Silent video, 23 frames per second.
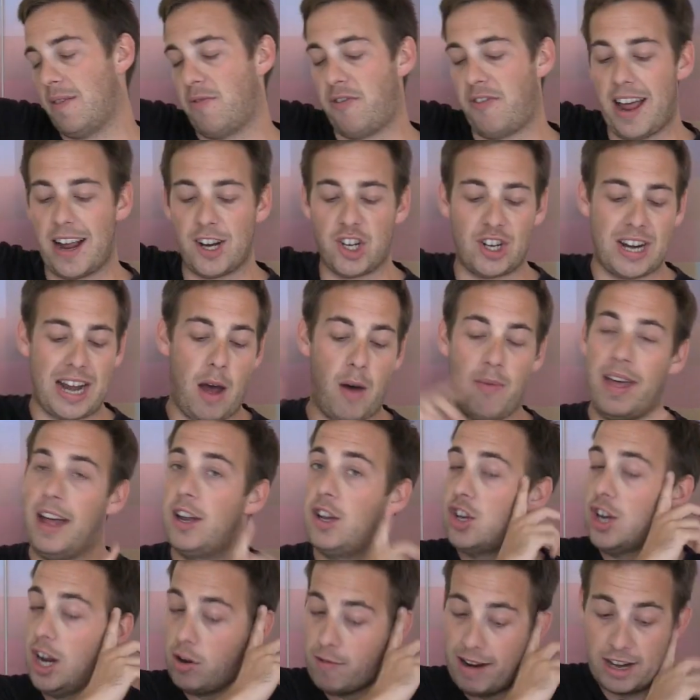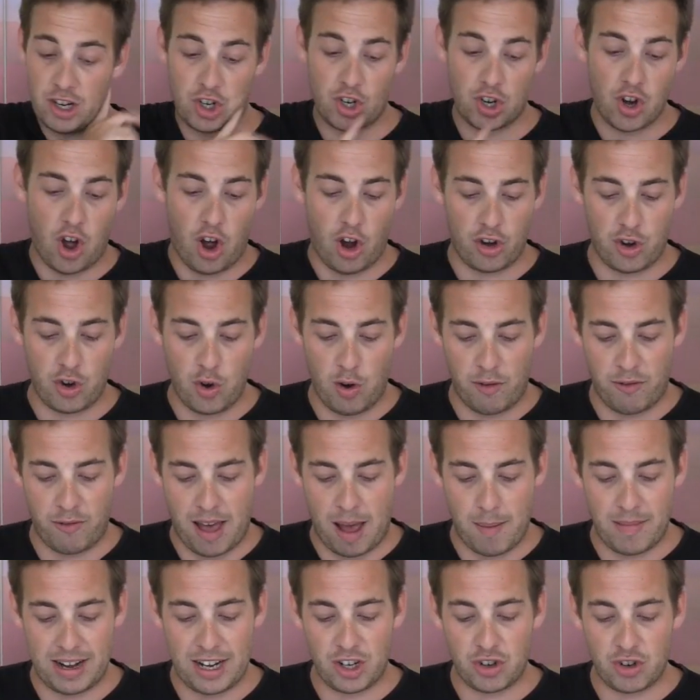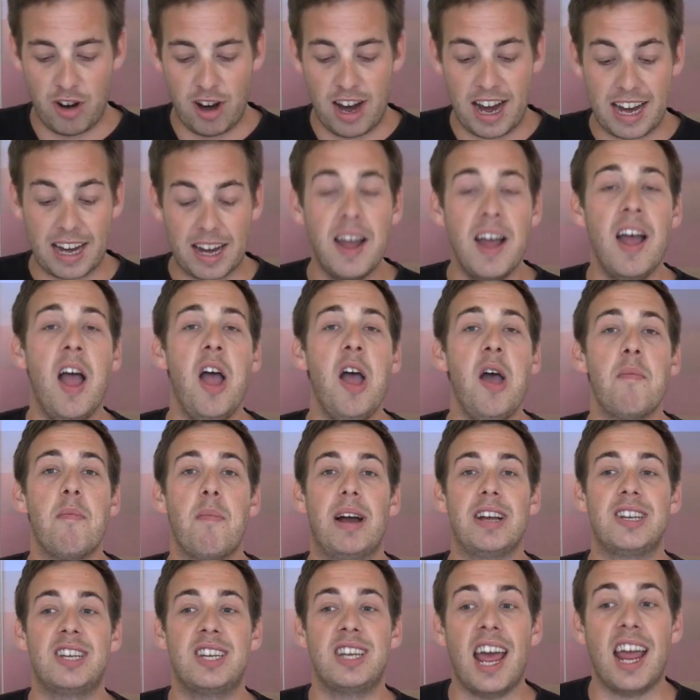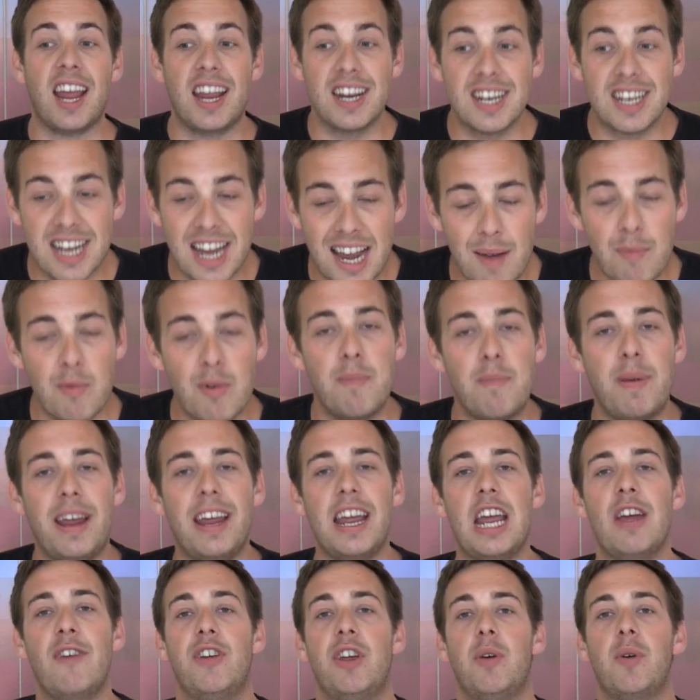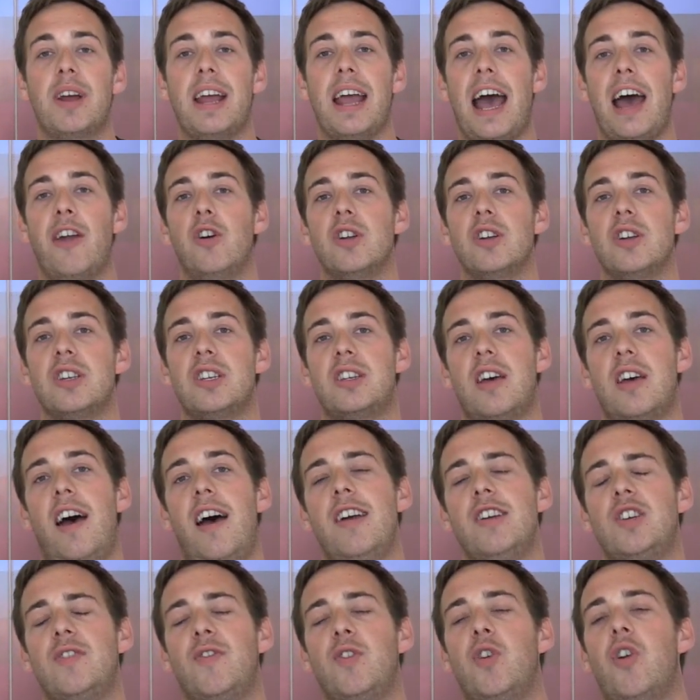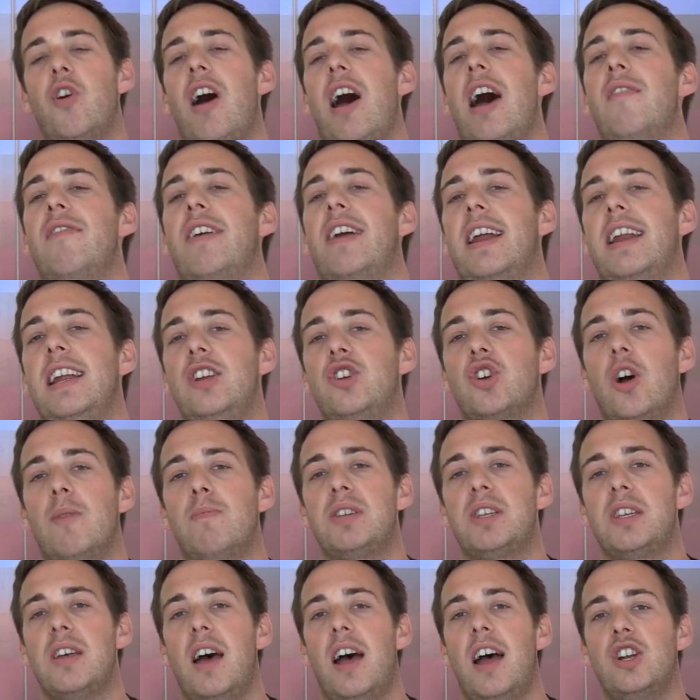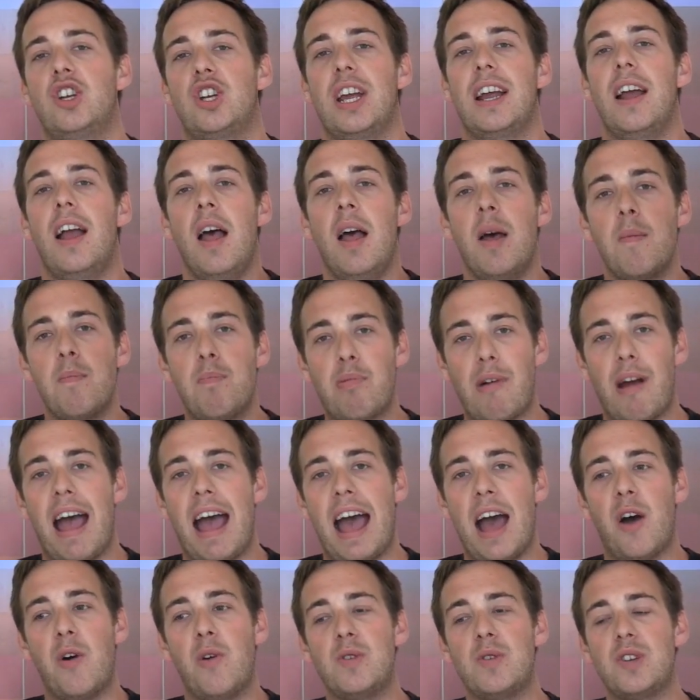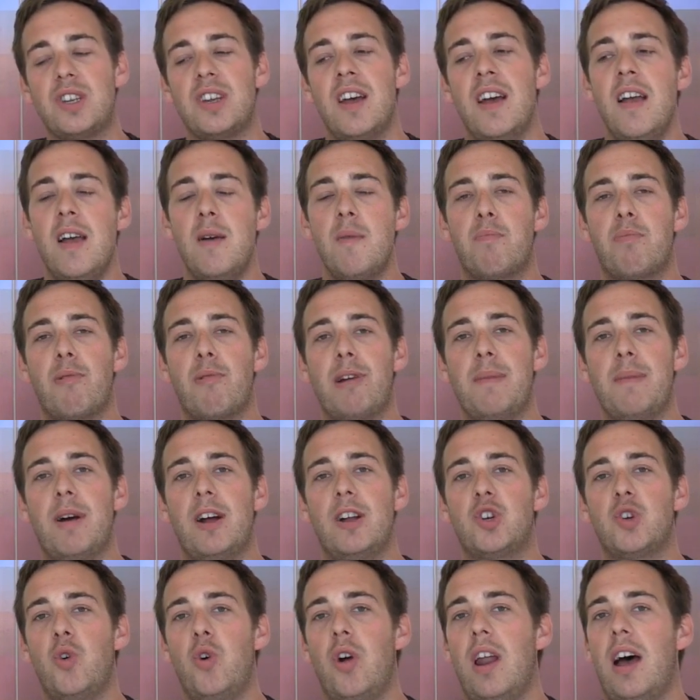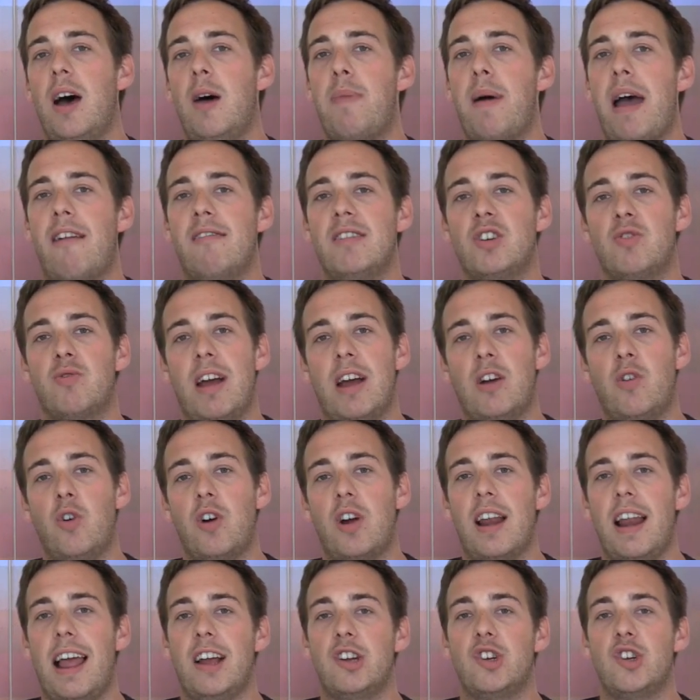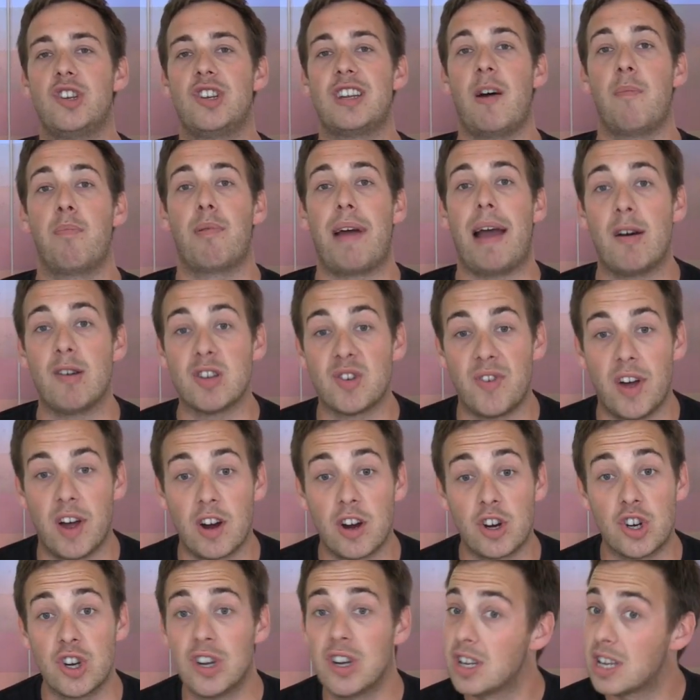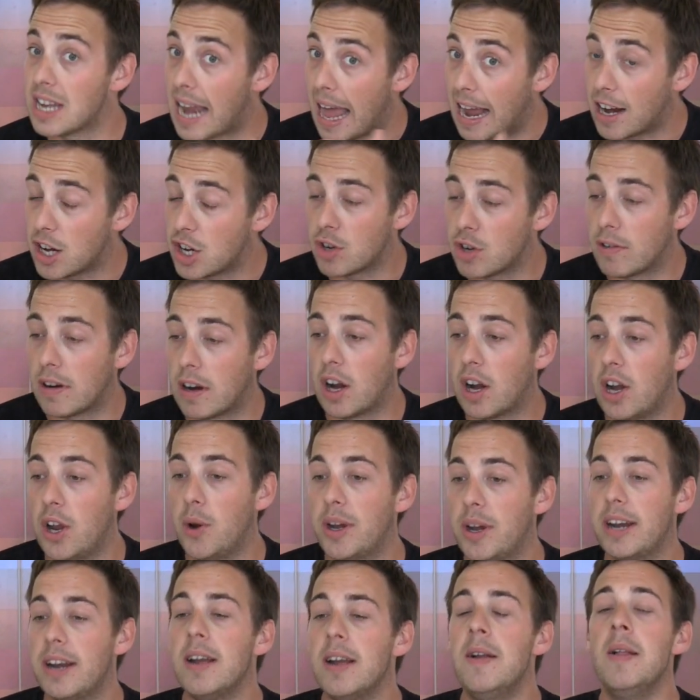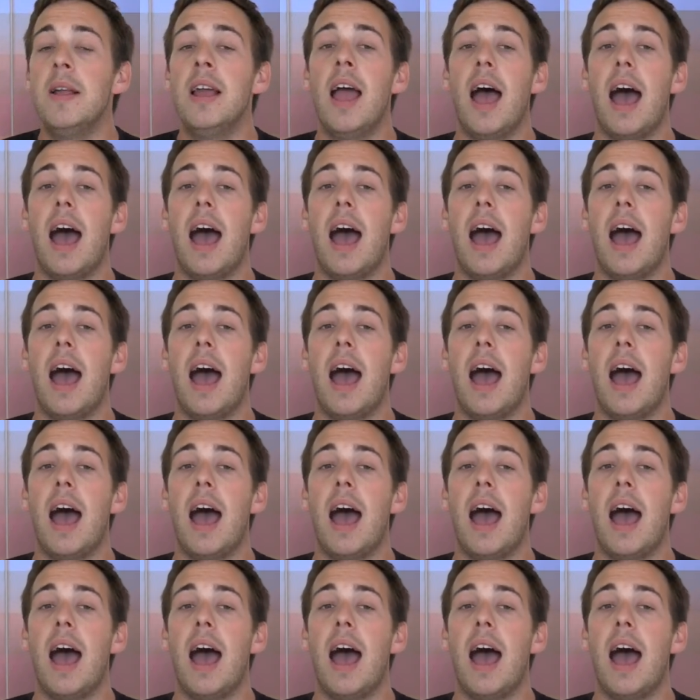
fleshing out that generation on your family tree. My second tip would be, if you cannot search, if you're not having any job searching, browse. Pretty much all our parish record collections have browse functions, Lancashire included.